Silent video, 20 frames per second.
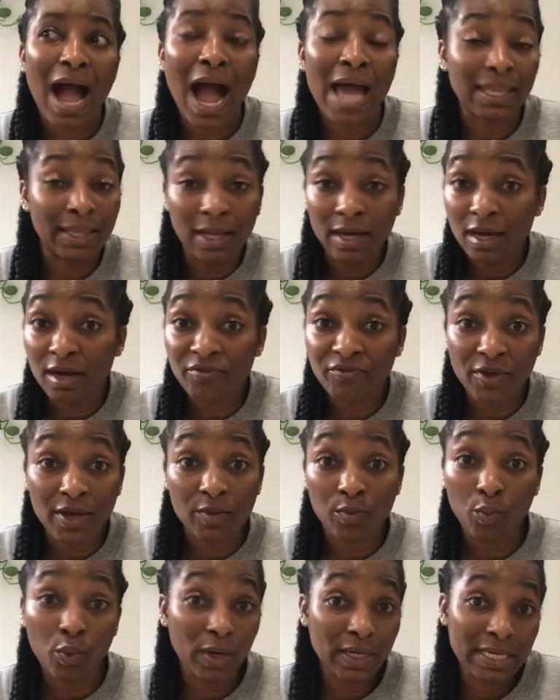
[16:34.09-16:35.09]
I love
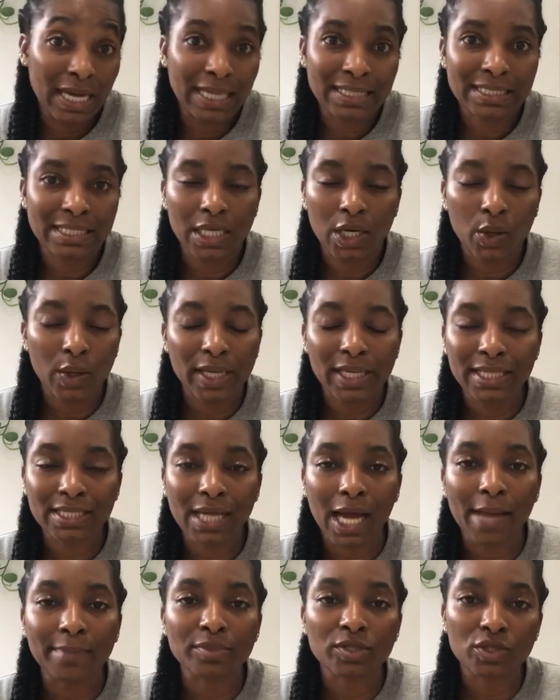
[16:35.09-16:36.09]
and would not sell
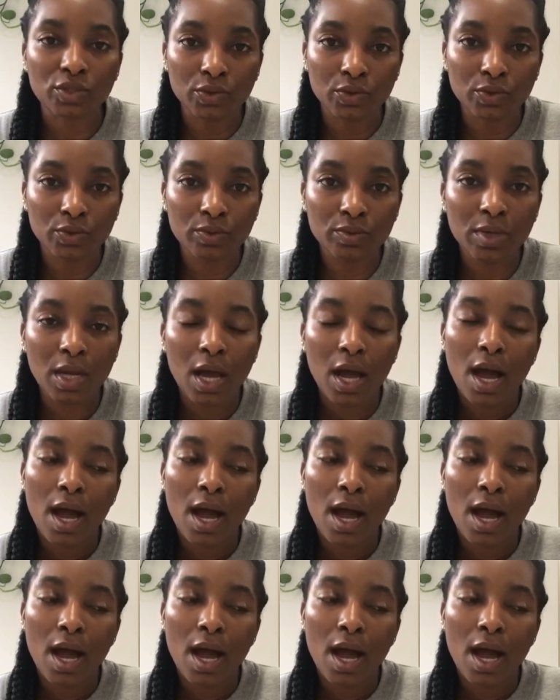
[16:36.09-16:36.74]
anytime soon.